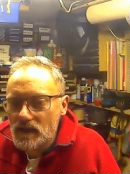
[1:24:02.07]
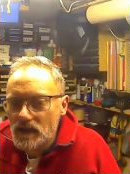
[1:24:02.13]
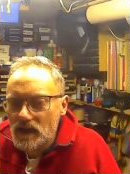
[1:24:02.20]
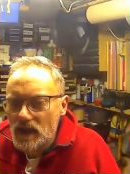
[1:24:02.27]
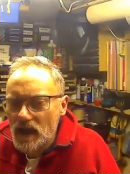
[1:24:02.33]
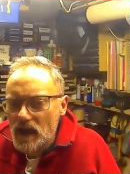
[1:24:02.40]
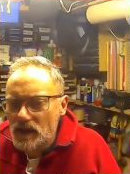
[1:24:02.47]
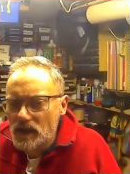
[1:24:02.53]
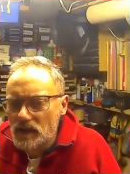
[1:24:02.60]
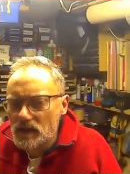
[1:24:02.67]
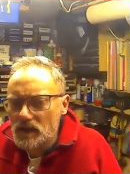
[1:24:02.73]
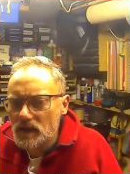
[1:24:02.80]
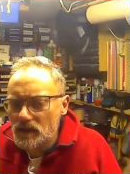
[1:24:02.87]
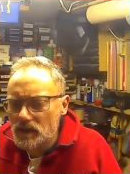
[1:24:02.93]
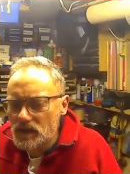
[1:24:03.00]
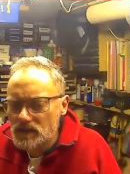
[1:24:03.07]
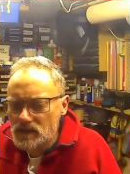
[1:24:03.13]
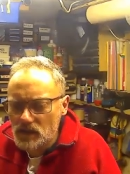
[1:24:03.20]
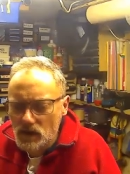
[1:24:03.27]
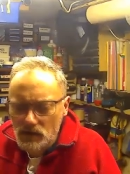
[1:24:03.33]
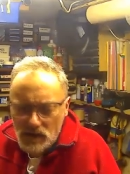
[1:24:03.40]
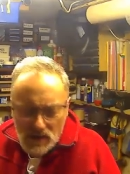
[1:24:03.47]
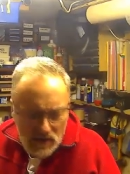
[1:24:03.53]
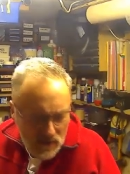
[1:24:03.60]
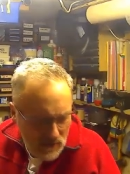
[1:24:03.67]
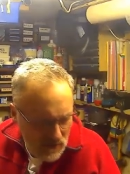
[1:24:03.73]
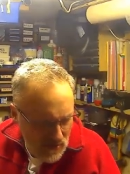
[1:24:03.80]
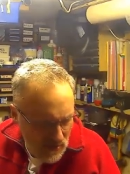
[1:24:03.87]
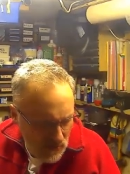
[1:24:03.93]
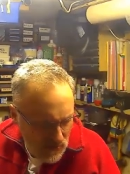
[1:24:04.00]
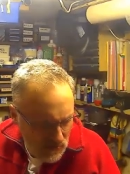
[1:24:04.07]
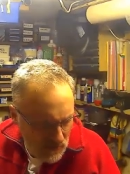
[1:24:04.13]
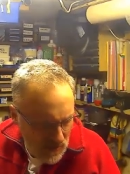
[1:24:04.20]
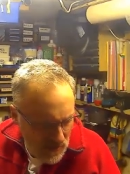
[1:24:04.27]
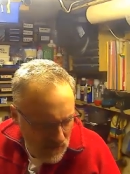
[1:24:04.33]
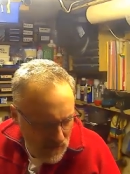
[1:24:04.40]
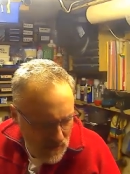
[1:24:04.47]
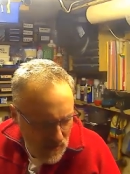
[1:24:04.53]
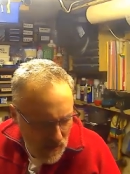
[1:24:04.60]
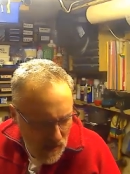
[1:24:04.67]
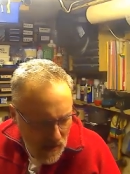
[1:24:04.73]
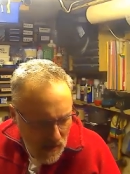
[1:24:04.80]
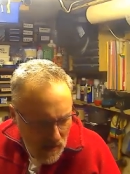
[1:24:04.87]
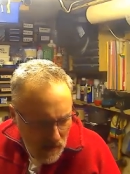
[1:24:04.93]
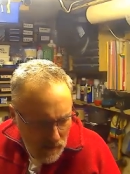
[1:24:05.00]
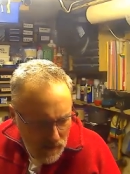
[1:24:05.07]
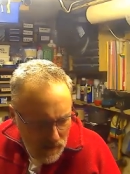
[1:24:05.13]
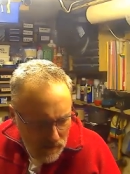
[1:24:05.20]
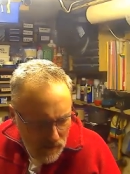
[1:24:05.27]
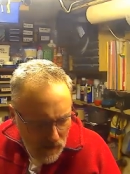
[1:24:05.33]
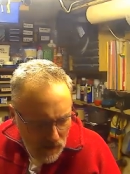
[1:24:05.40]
Yeah, I think there's a lot of issues with social media, isn't there? I mean,